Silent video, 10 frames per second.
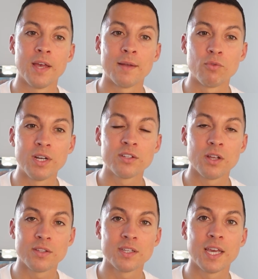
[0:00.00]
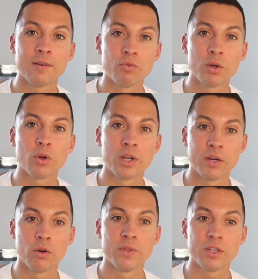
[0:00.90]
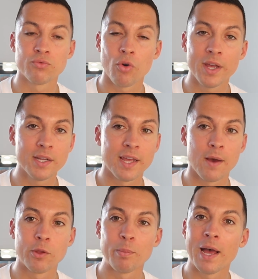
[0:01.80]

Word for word: and really start to get real clear on this write it down the